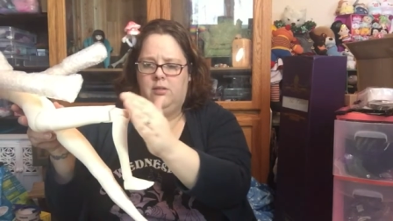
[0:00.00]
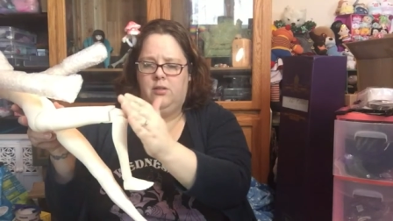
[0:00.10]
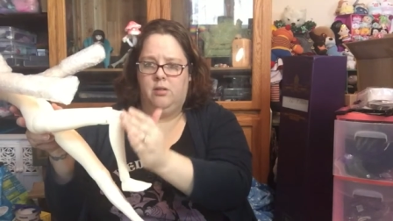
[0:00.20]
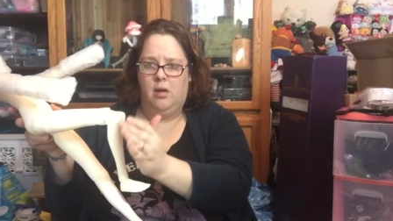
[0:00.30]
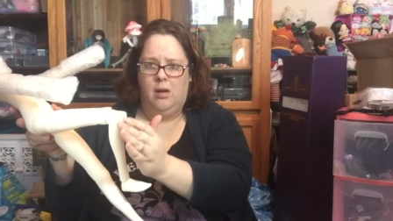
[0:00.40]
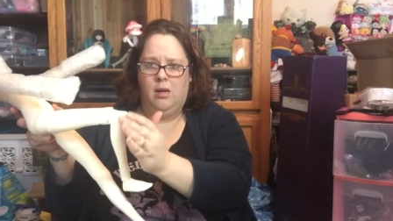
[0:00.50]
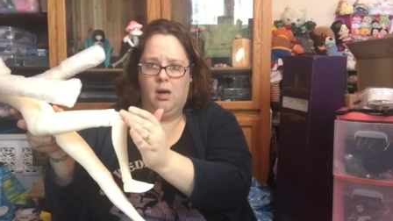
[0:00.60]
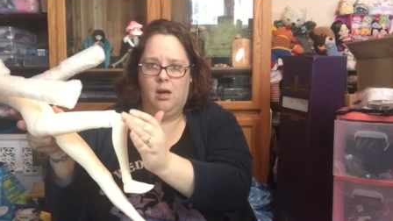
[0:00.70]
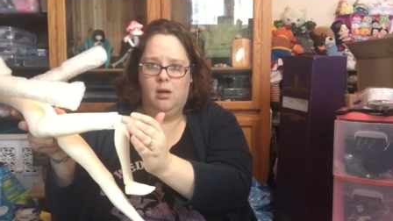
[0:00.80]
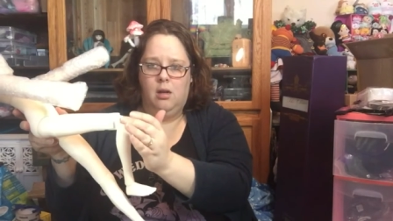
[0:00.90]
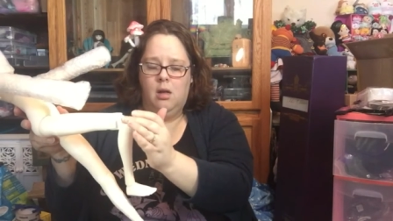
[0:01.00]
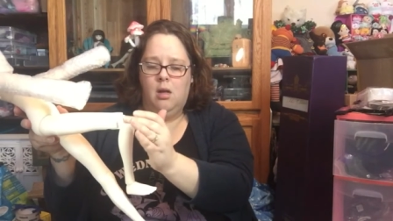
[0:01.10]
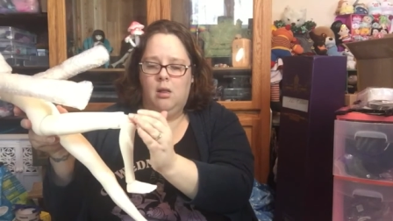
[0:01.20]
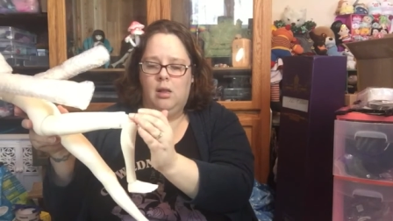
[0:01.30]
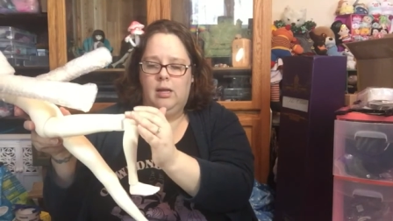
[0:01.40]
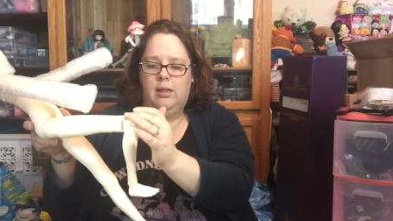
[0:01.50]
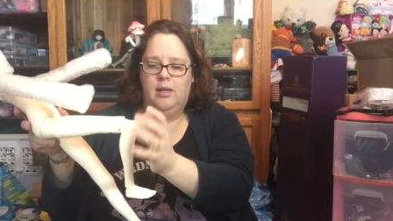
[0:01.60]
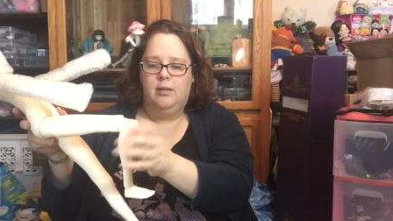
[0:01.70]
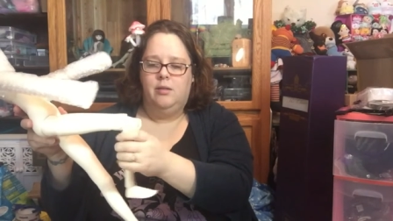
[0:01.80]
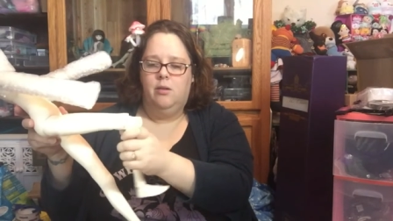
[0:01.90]
It's just kind of cut like
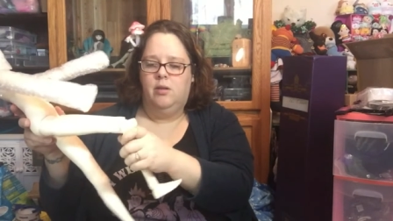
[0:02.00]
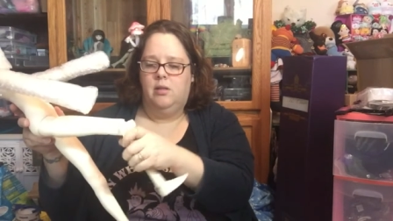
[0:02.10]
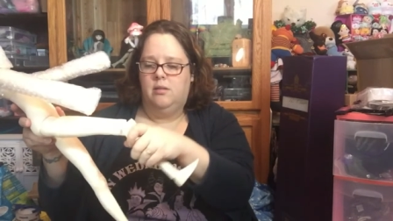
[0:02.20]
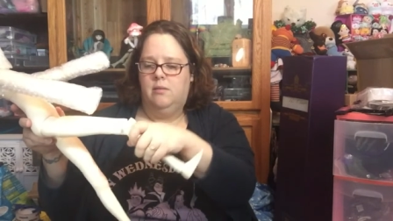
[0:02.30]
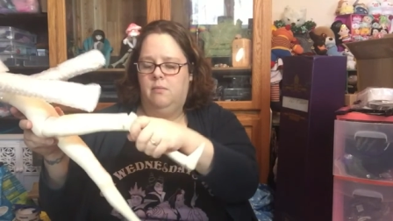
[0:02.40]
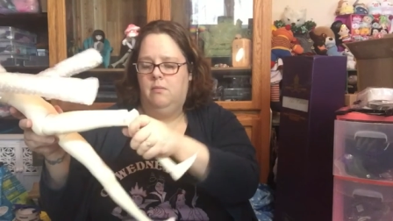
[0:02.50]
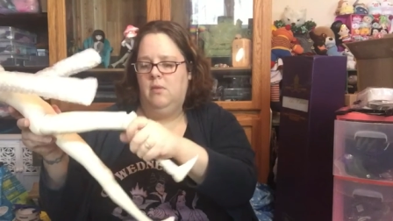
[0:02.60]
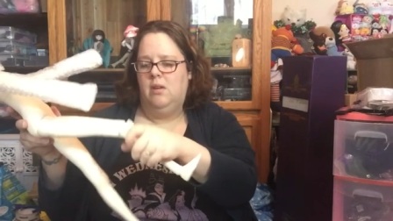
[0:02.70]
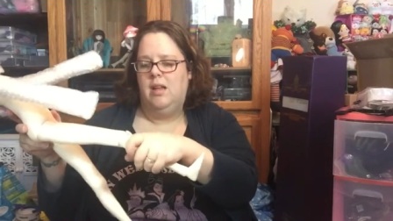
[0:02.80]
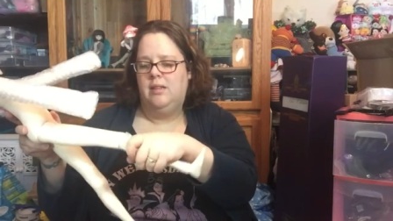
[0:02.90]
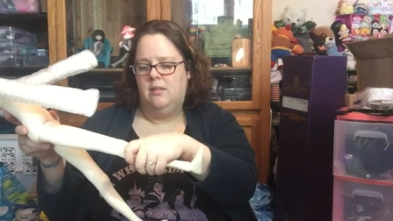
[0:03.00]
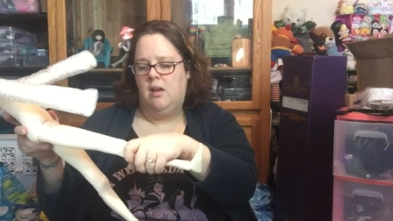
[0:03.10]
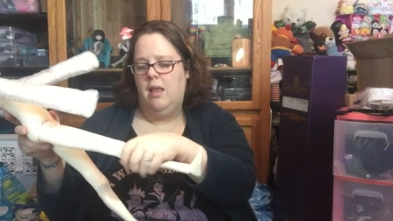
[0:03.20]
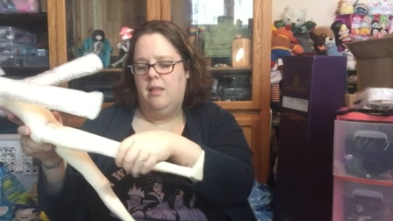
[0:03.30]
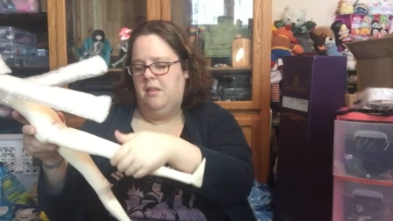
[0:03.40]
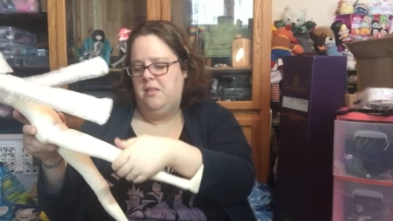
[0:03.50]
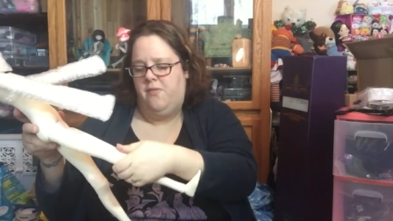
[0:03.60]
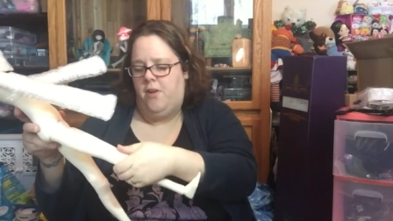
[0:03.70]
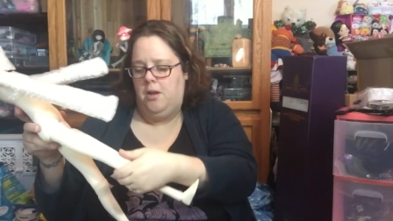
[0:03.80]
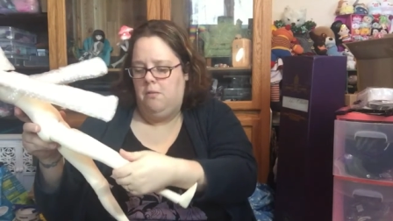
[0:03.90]
this. So it doesn't, it's, I, it's
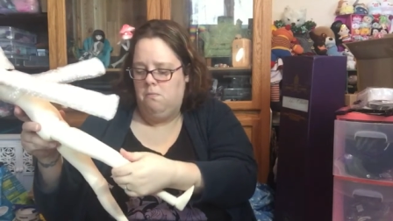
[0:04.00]
fine.